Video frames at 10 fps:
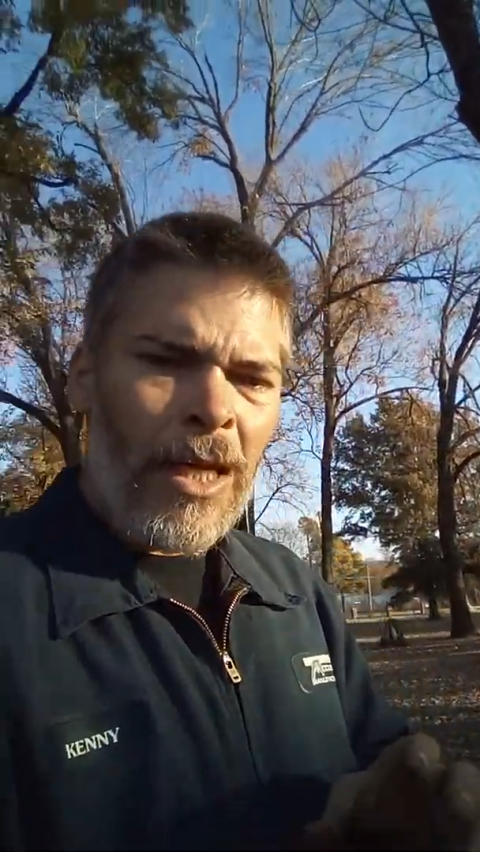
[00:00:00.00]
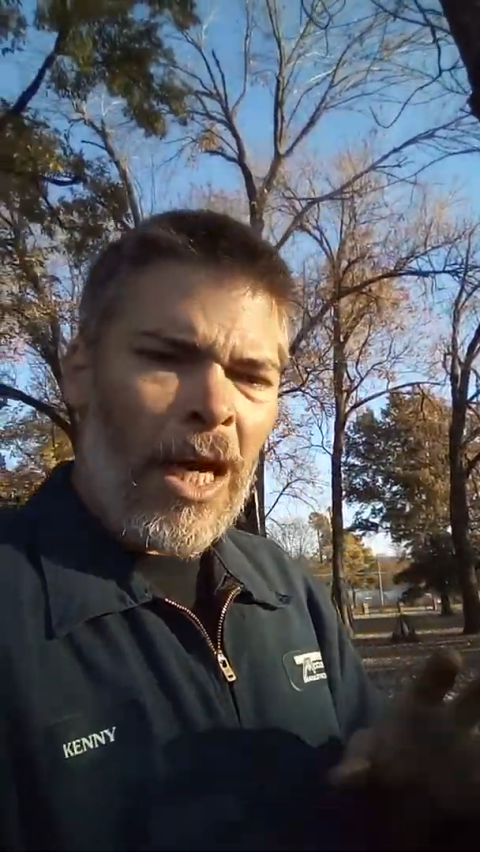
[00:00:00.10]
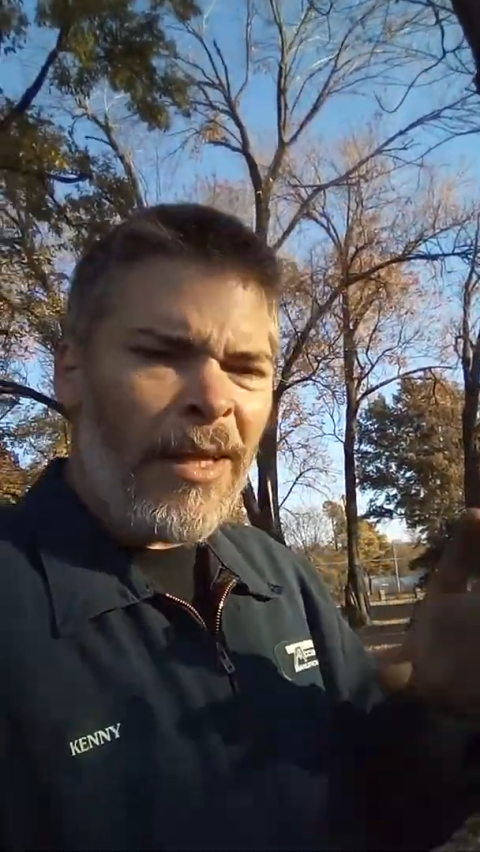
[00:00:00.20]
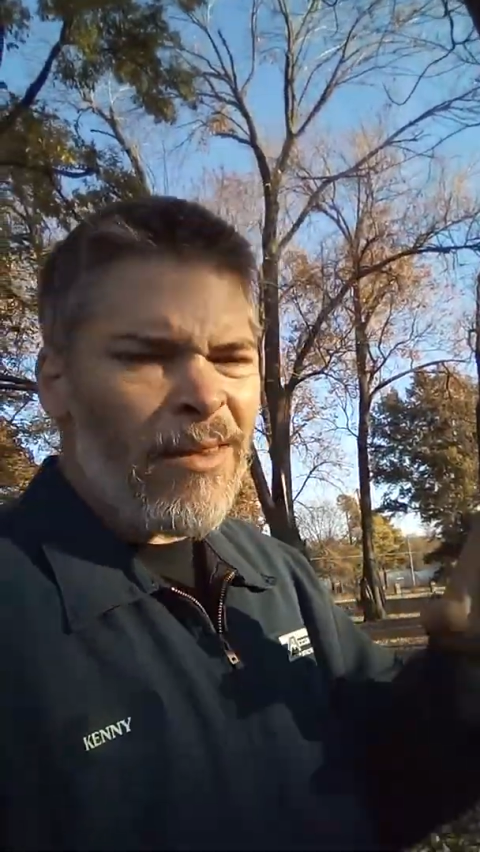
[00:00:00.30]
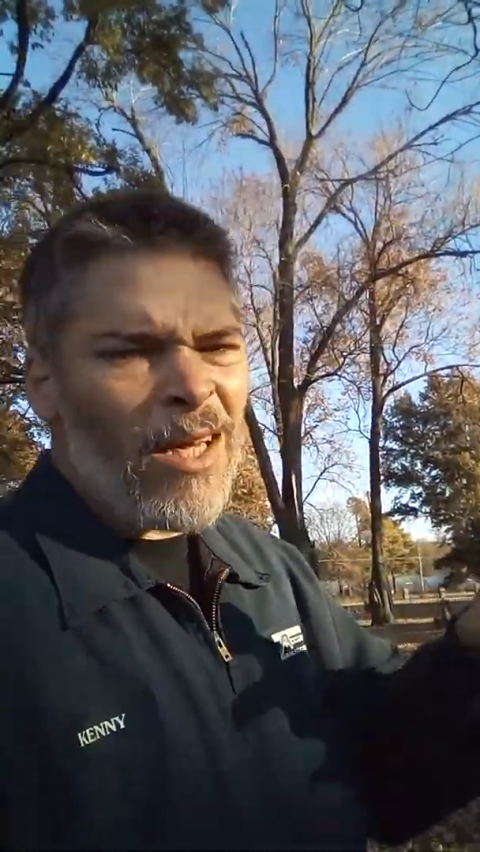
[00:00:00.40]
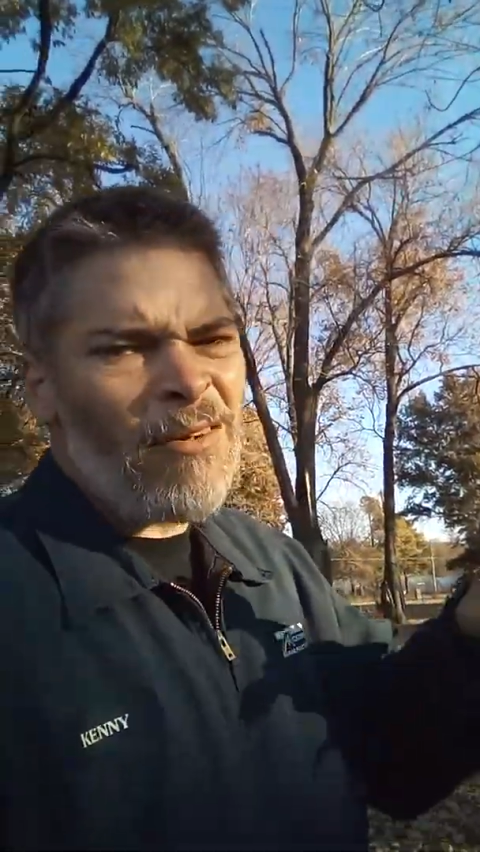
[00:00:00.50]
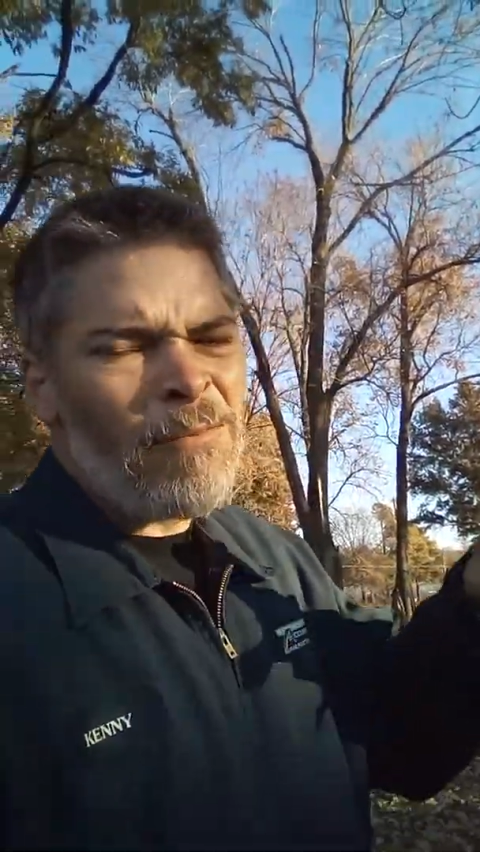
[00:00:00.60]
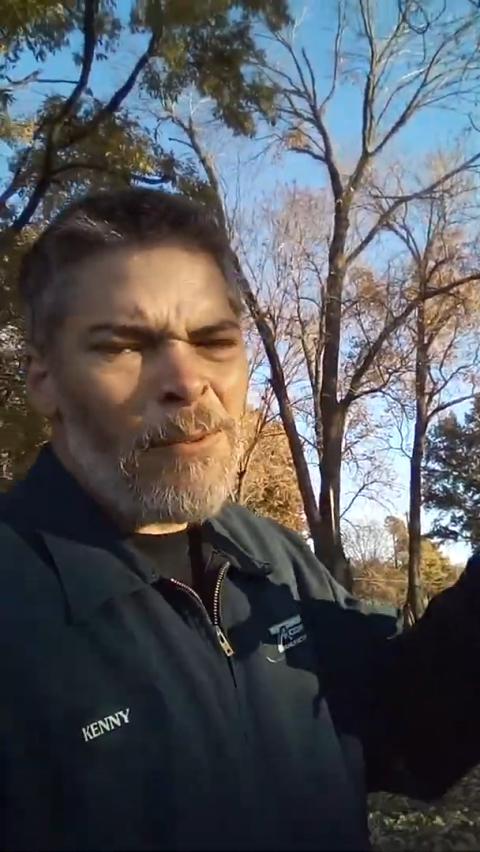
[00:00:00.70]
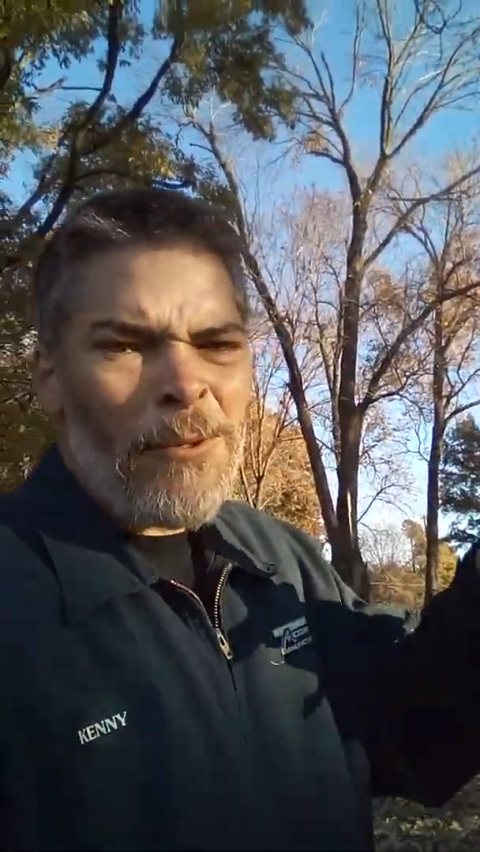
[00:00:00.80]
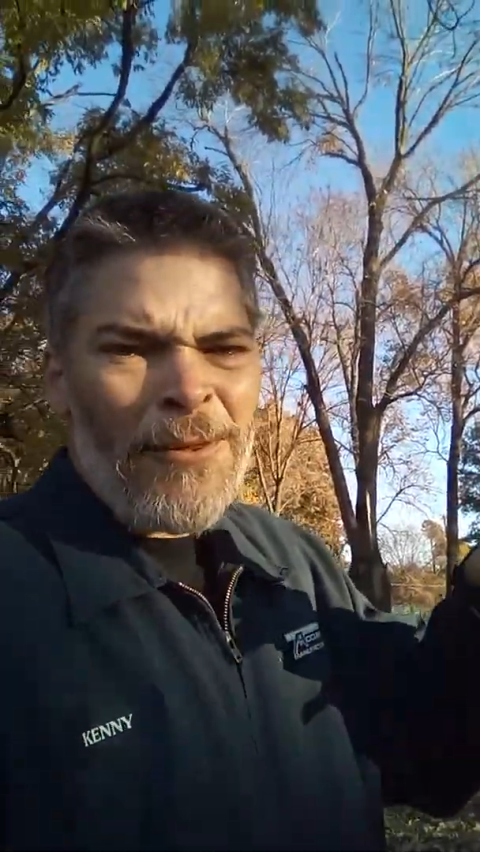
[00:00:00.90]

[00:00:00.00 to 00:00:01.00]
unlovable